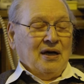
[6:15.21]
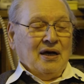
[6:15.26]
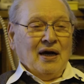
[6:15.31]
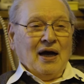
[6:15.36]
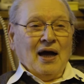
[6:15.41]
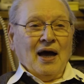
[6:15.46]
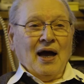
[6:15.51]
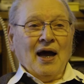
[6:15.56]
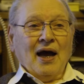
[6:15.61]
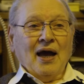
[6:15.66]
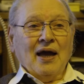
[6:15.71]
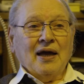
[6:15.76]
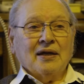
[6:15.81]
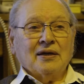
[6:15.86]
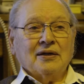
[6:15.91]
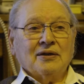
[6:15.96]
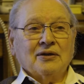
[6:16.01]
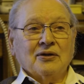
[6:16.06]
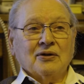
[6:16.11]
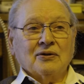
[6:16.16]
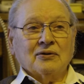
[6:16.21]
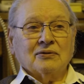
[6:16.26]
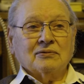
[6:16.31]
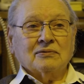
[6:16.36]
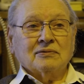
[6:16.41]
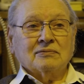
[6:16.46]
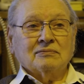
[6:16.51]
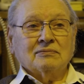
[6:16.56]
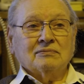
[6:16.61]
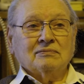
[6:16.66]
I don't
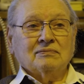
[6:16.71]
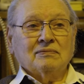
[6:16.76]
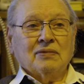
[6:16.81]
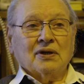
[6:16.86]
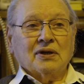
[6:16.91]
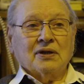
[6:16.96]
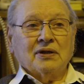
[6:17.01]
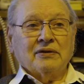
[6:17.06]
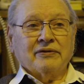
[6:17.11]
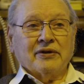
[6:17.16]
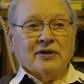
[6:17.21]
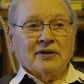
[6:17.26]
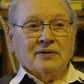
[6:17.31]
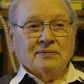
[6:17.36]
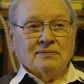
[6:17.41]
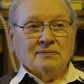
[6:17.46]
believe it.